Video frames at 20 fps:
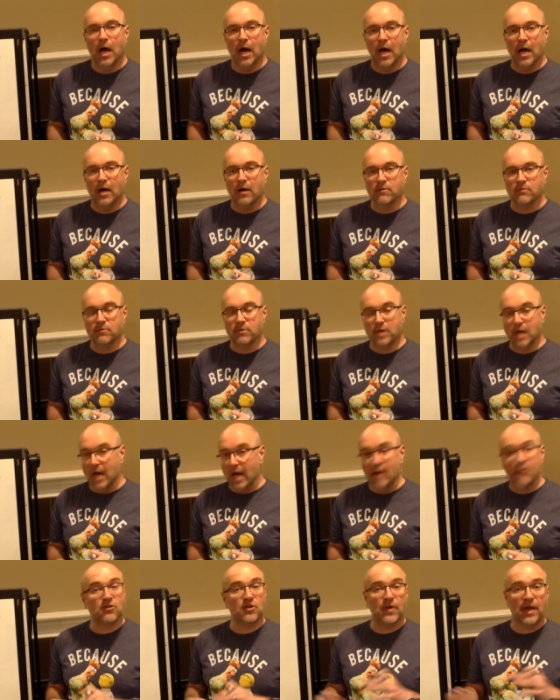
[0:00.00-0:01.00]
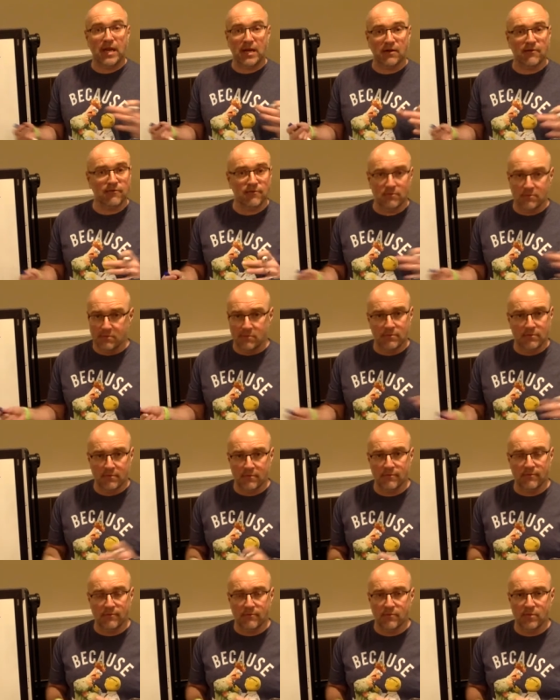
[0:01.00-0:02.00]
uh, isolated
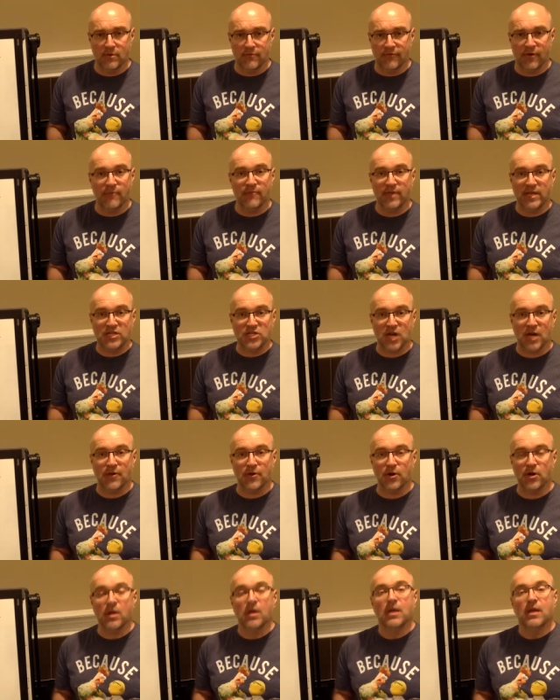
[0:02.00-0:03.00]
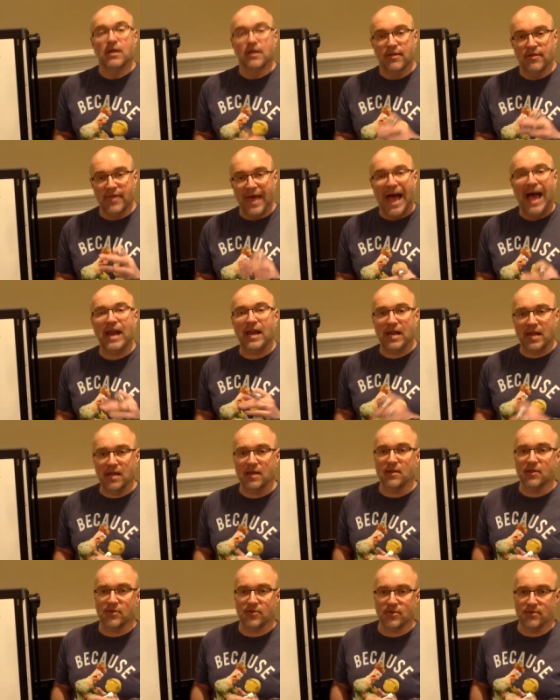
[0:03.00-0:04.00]
from each other. That
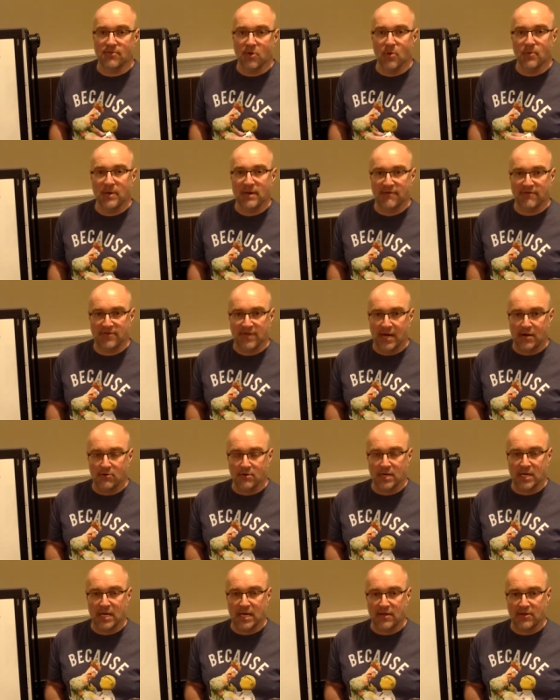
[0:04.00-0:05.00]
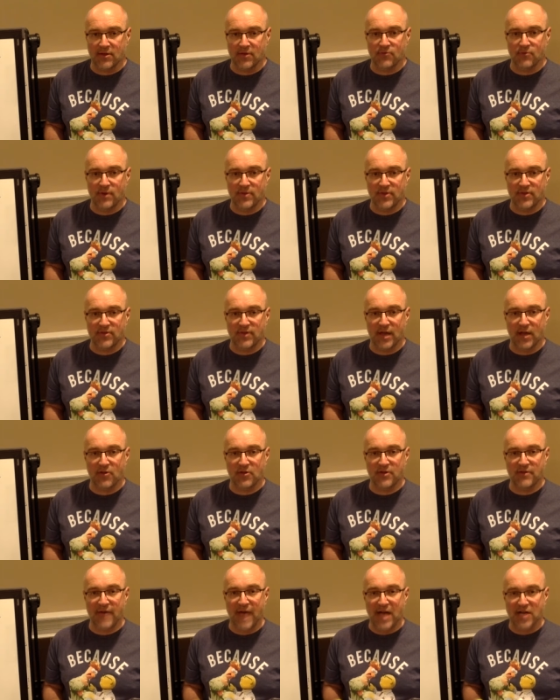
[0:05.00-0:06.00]
is the moment of cytokinesis when the
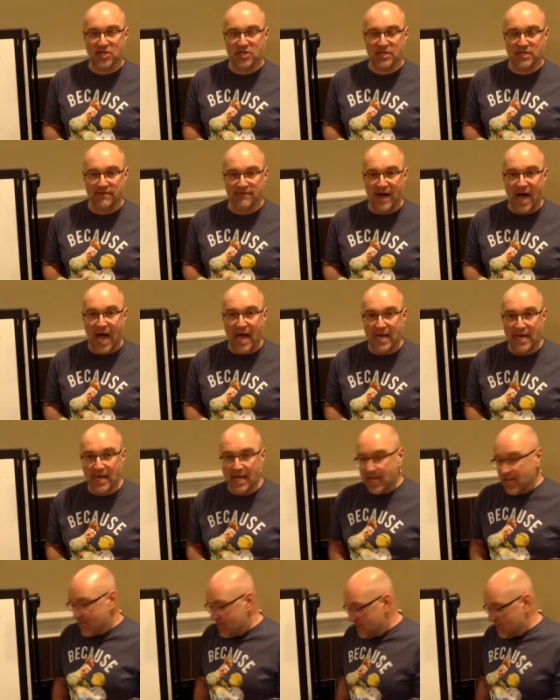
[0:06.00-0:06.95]
cells have actually divided.